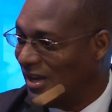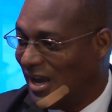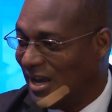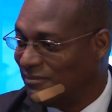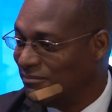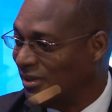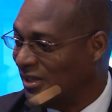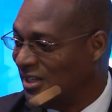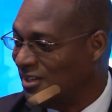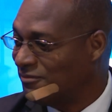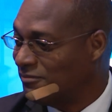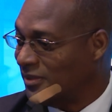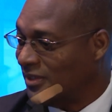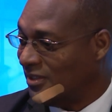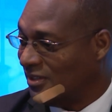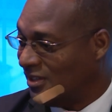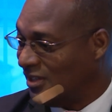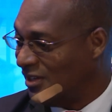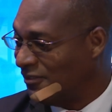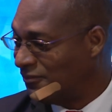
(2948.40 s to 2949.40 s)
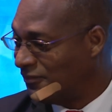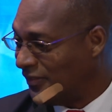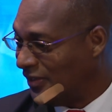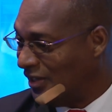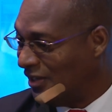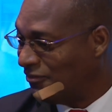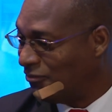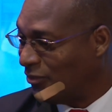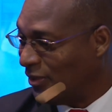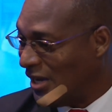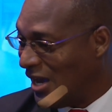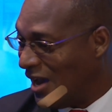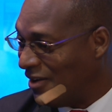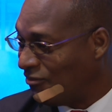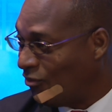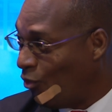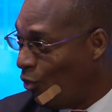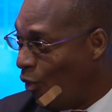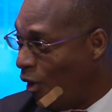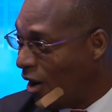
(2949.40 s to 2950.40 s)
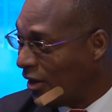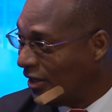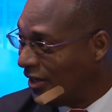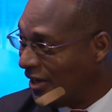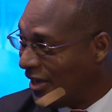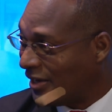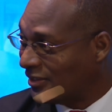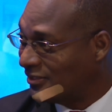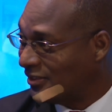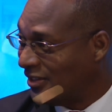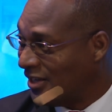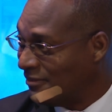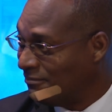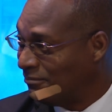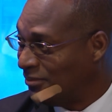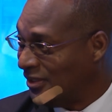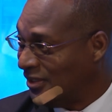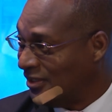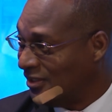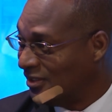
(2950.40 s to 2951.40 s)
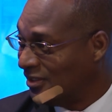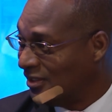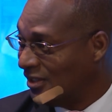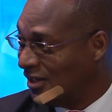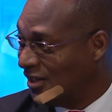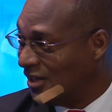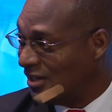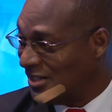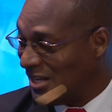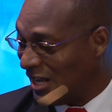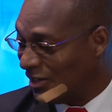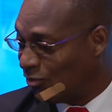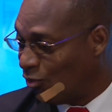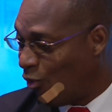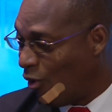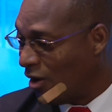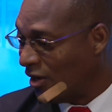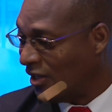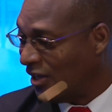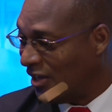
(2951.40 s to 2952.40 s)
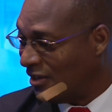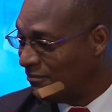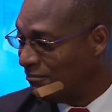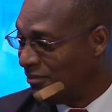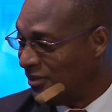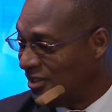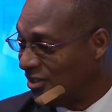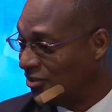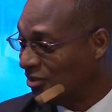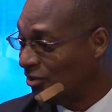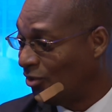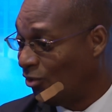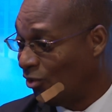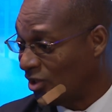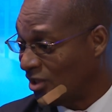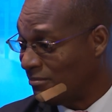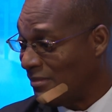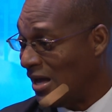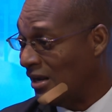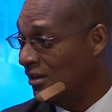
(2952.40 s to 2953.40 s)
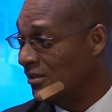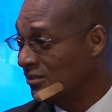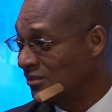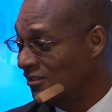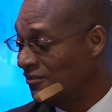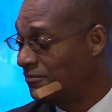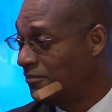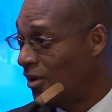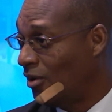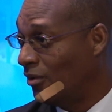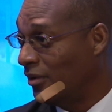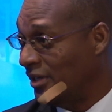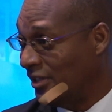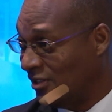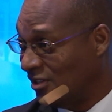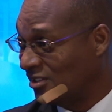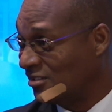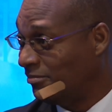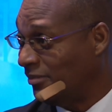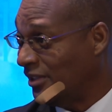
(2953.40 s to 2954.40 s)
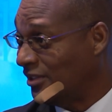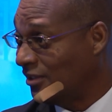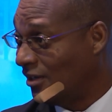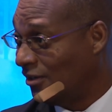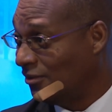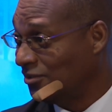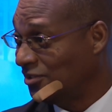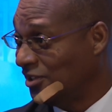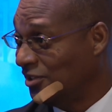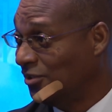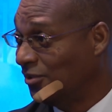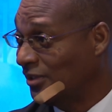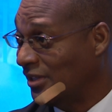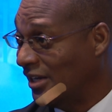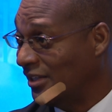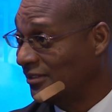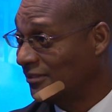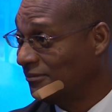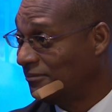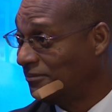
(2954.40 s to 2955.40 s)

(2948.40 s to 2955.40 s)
And believe me, if we have one elected MP, that one MP could hold the balance of power in a split house. You know that?